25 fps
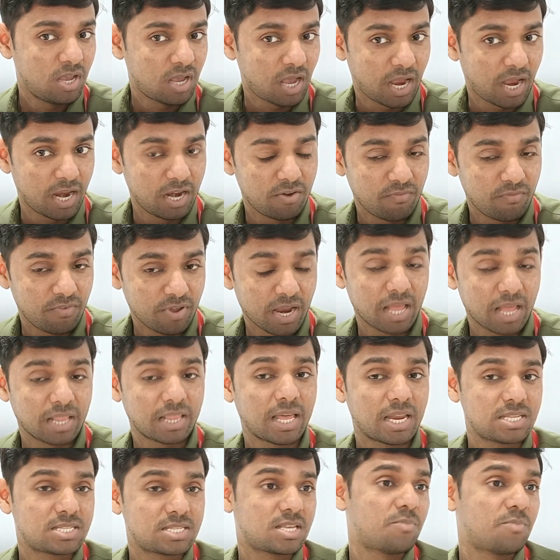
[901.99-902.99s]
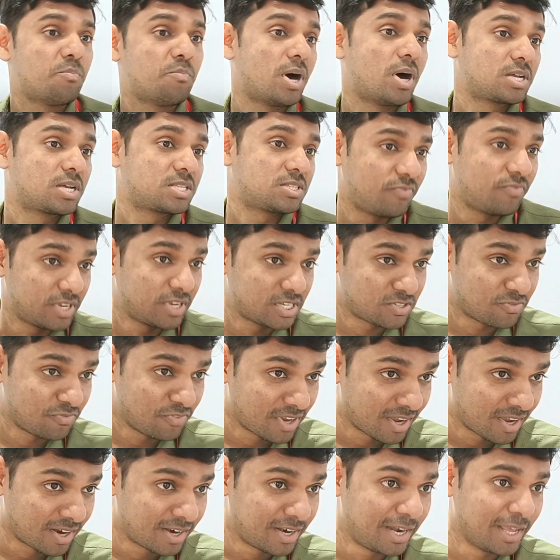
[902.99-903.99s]
And there is some bugs which
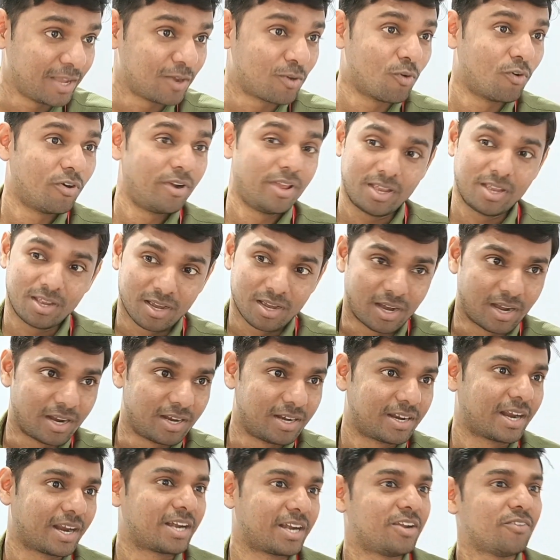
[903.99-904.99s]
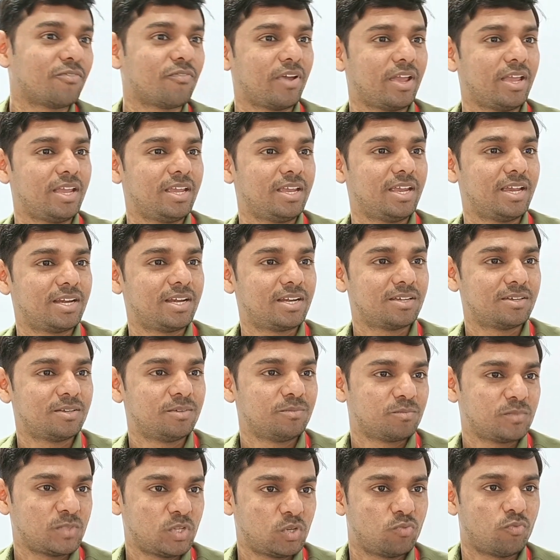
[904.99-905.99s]
we are decoding and rectifying it.
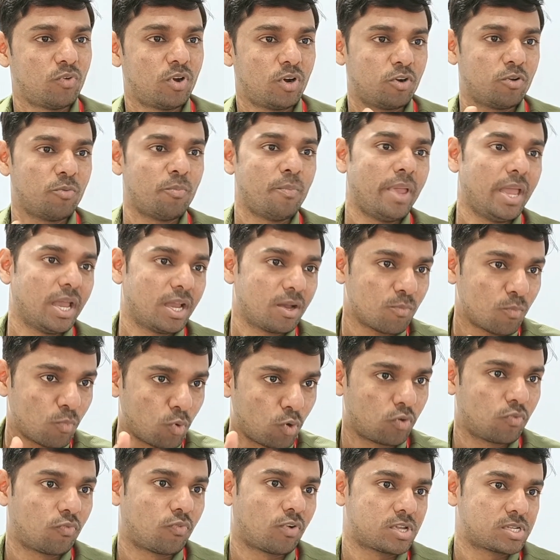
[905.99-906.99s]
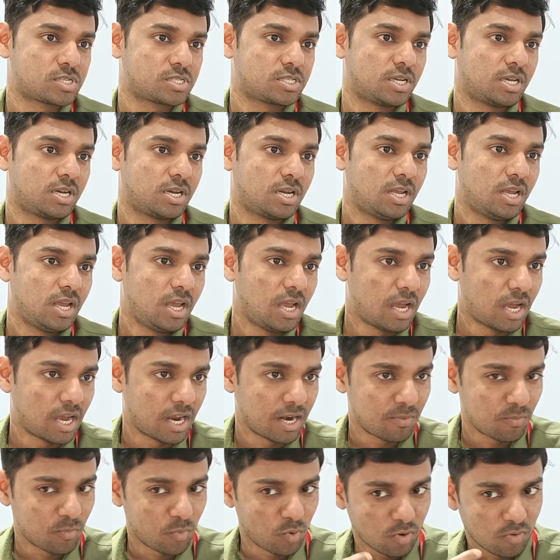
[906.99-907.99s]
We want to make more faster
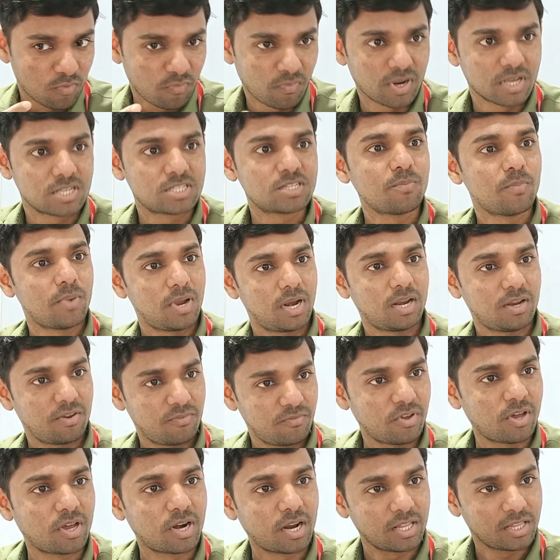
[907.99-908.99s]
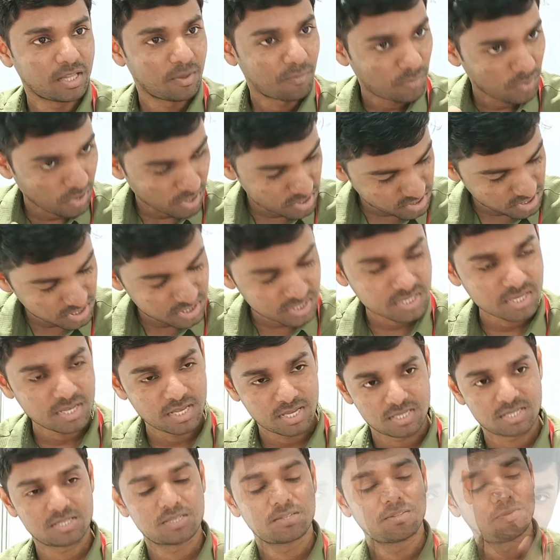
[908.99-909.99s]
and more flexible. We are on the process.
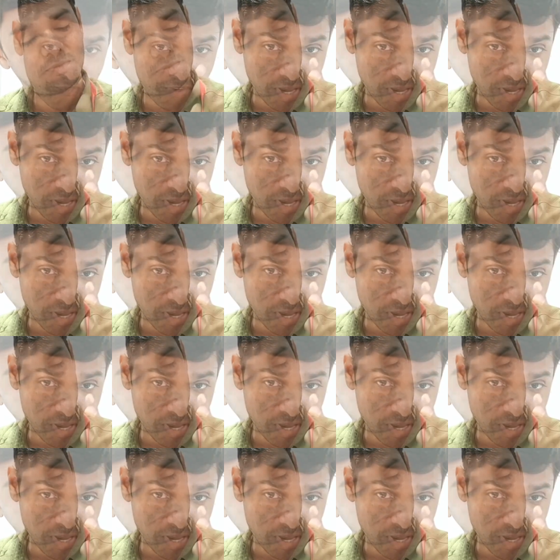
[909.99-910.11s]
Yes.